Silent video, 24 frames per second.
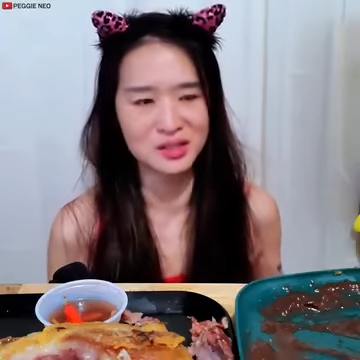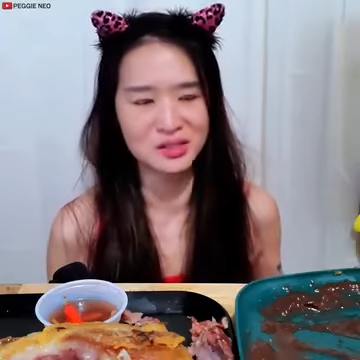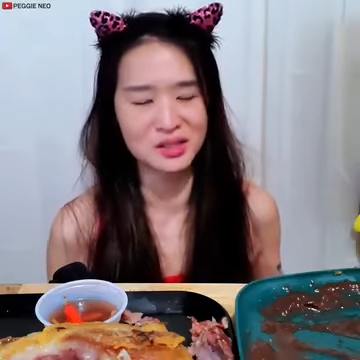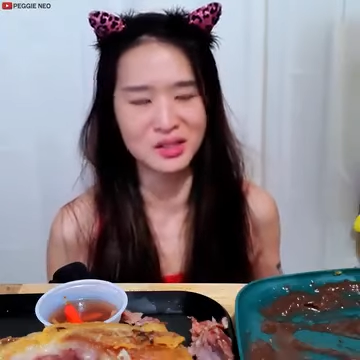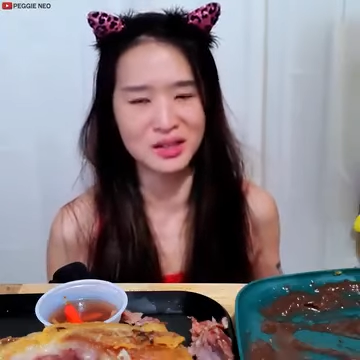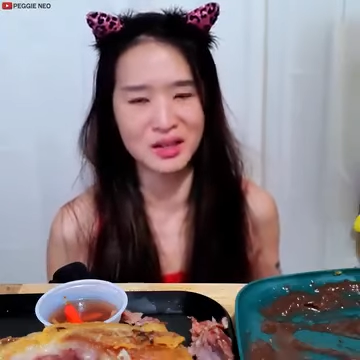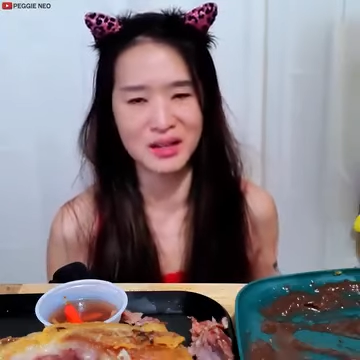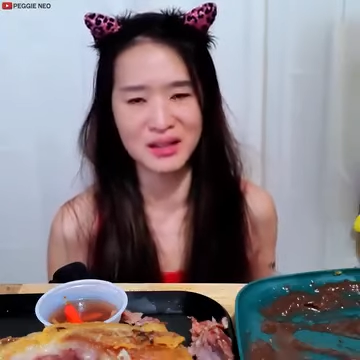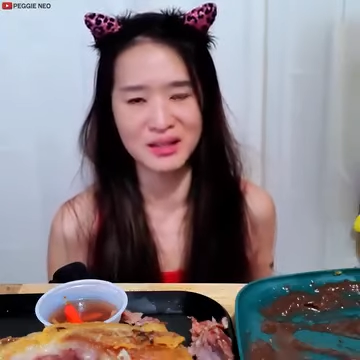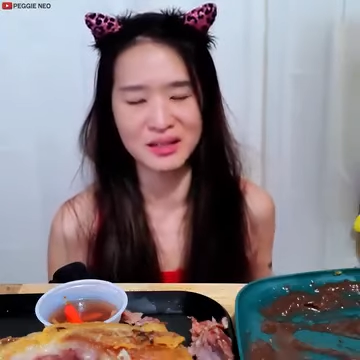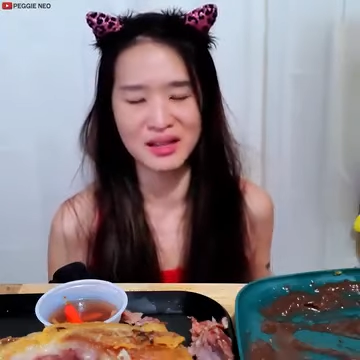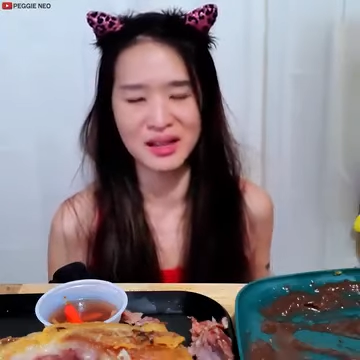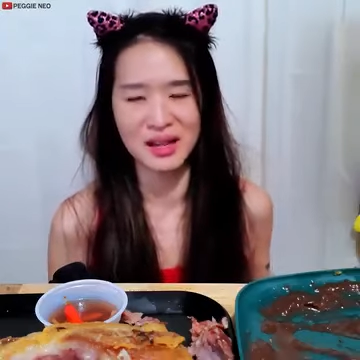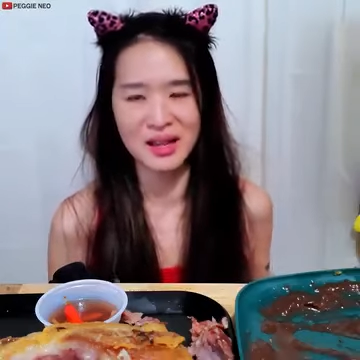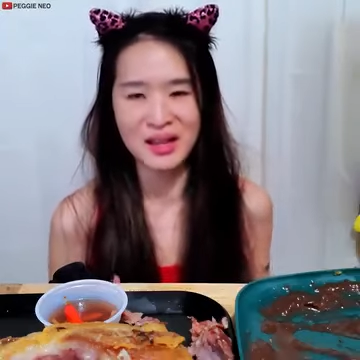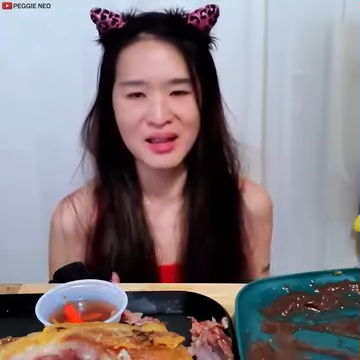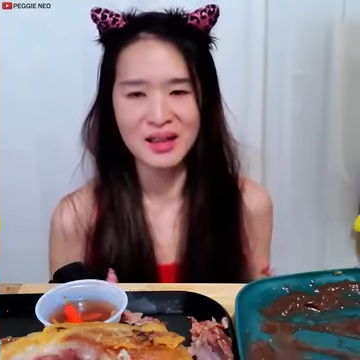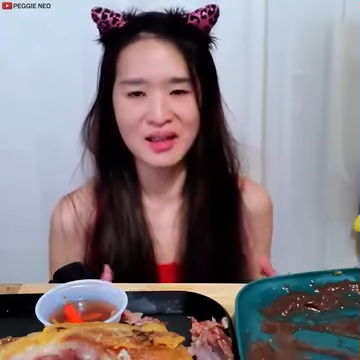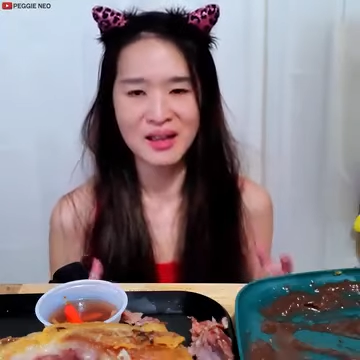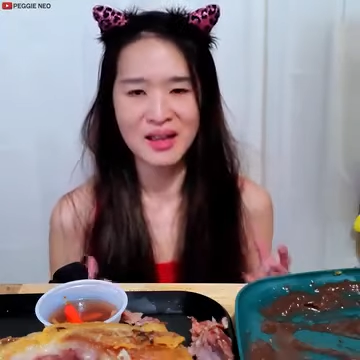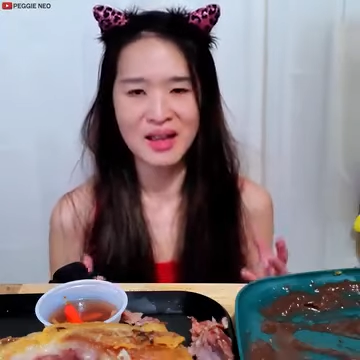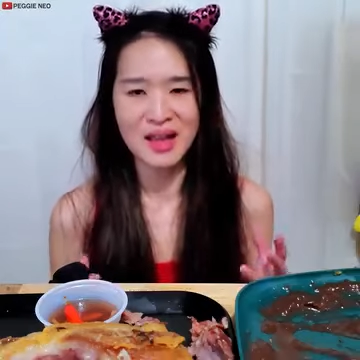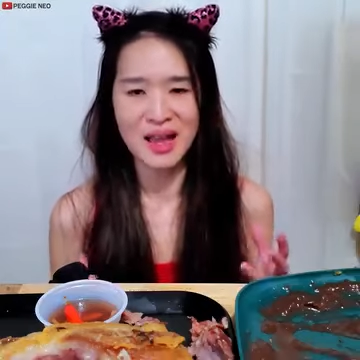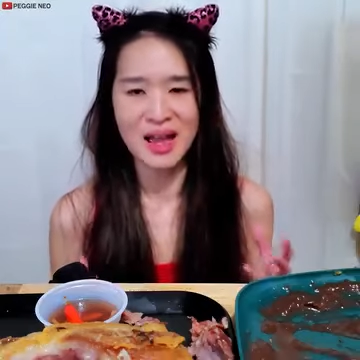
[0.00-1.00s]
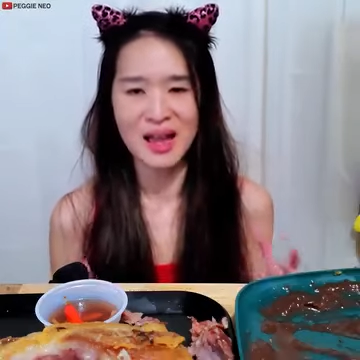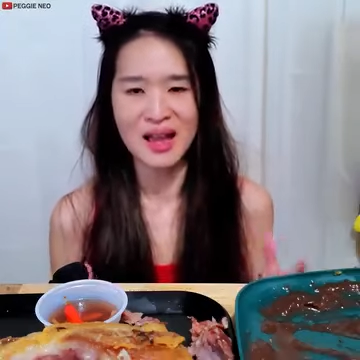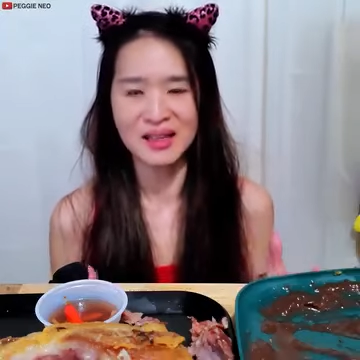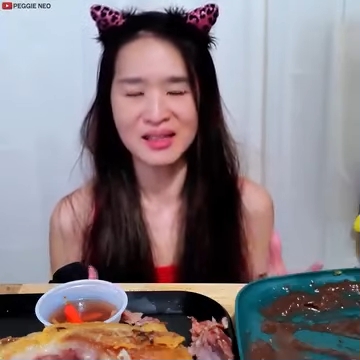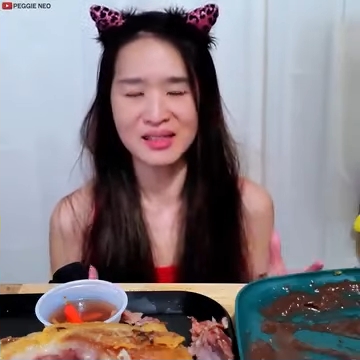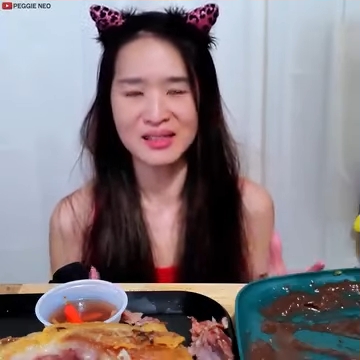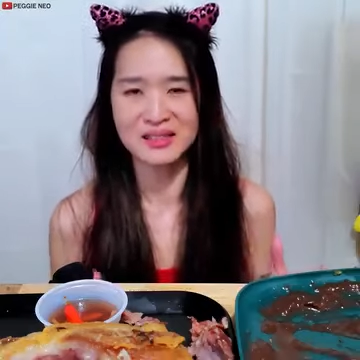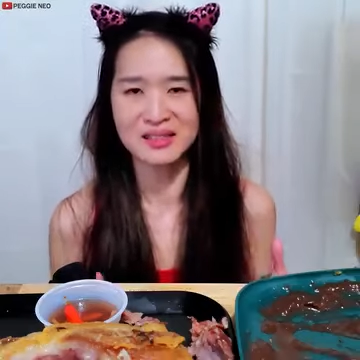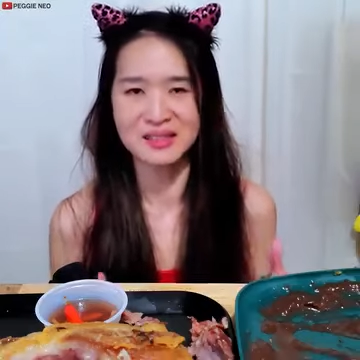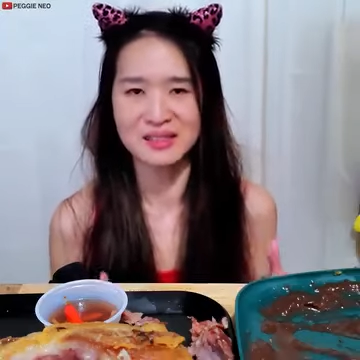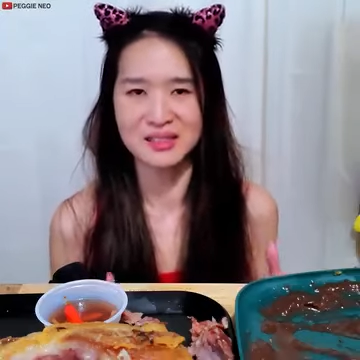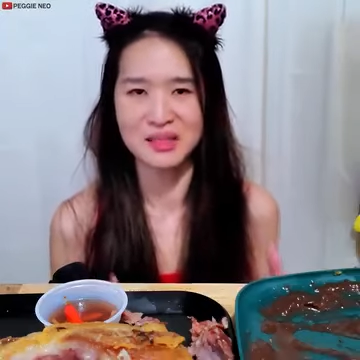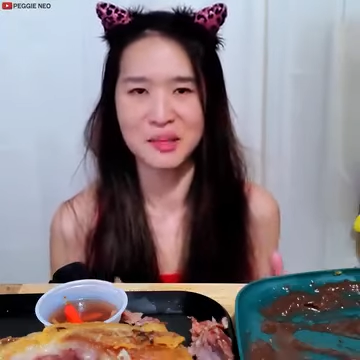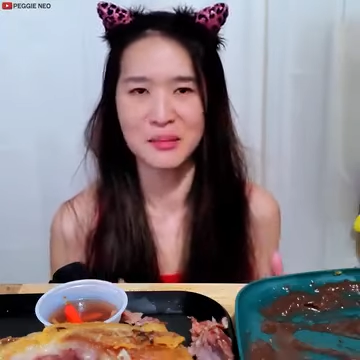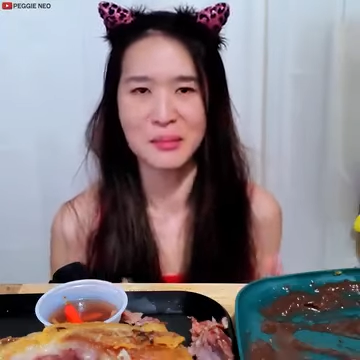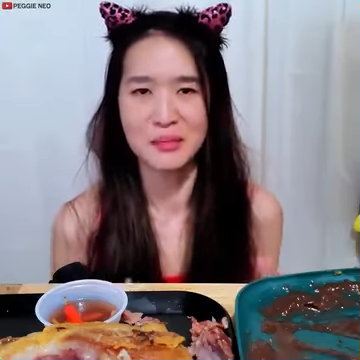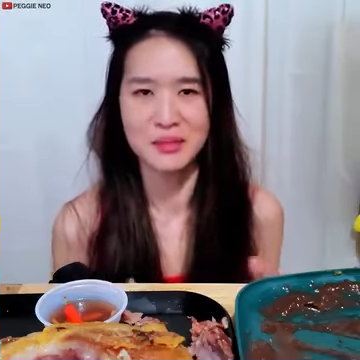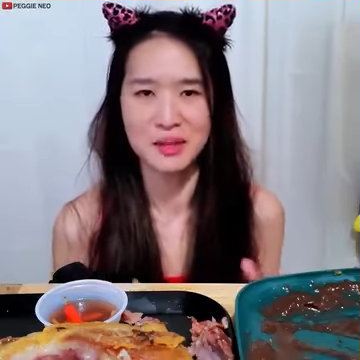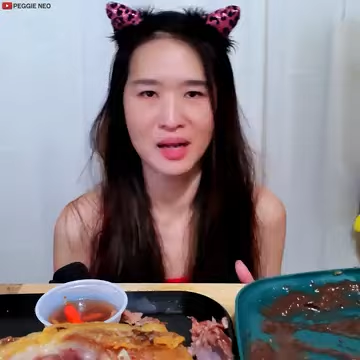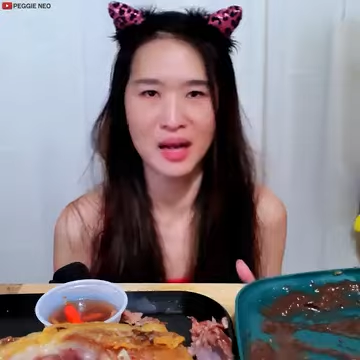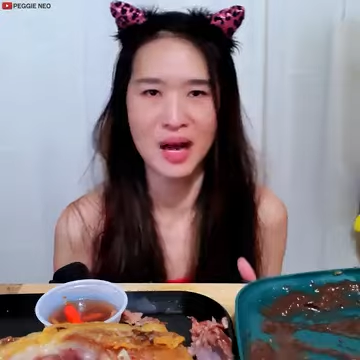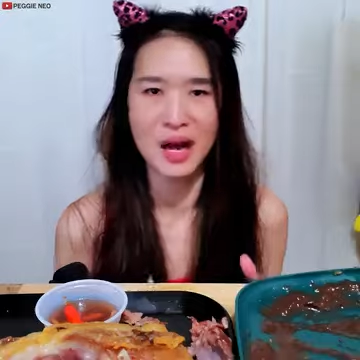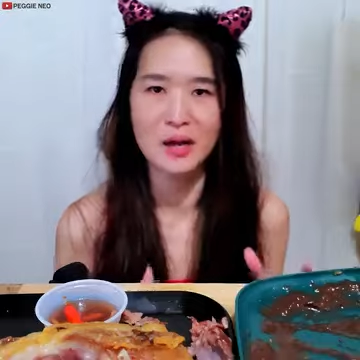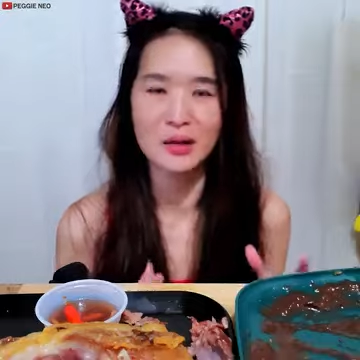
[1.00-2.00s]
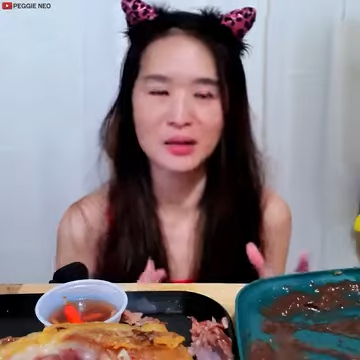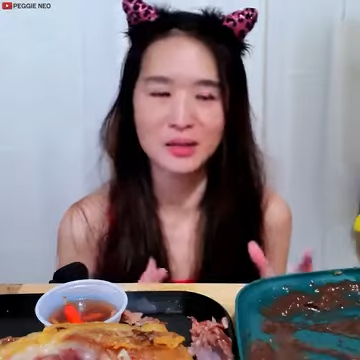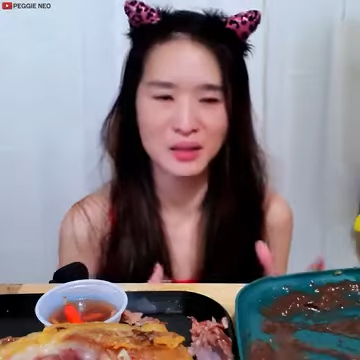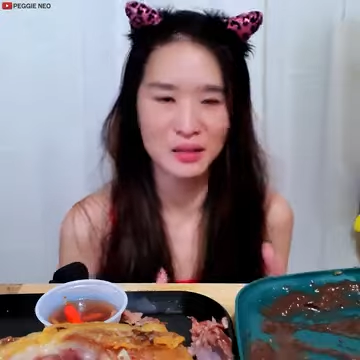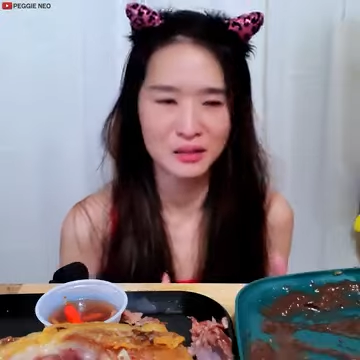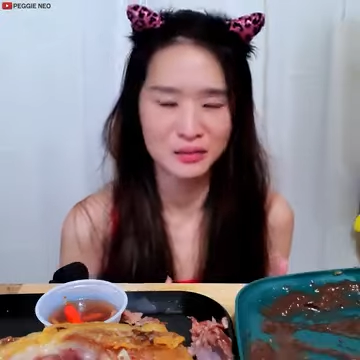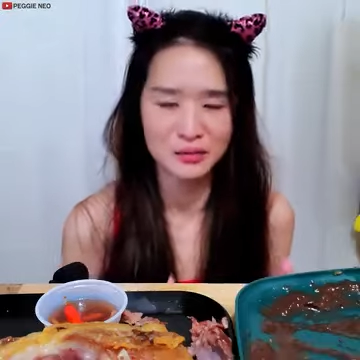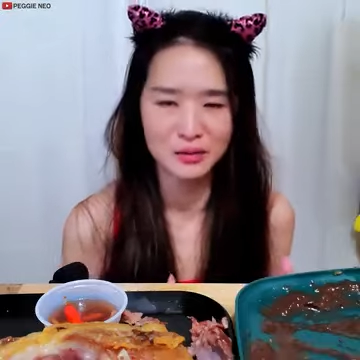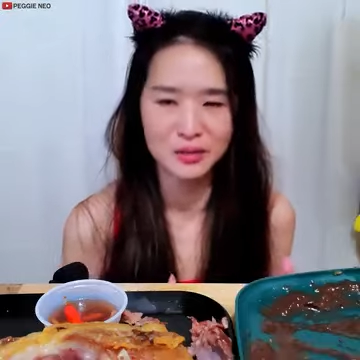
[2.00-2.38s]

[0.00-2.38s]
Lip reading: So I think haggis is something I would love